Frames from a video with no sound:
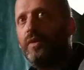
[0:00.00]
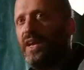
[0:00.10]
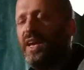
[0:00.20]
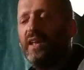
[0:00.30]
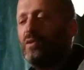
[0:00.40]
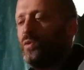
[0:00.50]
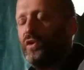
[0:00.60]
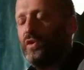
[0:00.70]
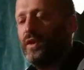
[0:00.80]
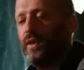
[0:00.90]
Yeah, they all
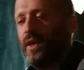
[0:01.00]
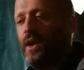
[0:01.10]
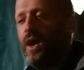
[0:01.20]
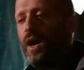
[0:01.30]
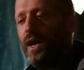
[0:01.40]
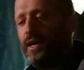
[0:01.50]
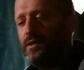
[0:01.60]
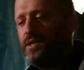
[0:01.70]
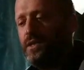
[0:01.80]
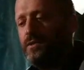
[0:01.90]
do, don't they? I
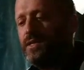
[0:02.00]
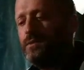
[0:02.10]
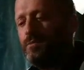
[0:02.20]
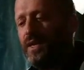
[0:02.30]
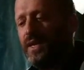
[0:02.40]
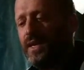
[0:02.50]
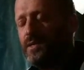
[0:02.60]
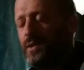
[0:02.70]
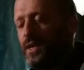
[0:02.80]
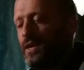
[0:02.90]
used to use this really nice
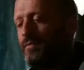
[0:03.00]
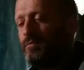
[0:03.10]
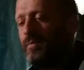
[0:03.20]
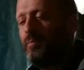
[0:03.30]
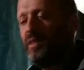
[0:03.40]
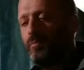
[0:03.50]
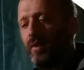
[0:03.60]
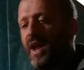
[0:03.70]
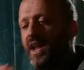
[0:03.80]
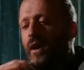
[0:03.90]
one. I can't even remember the
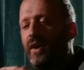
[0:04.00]
brand now.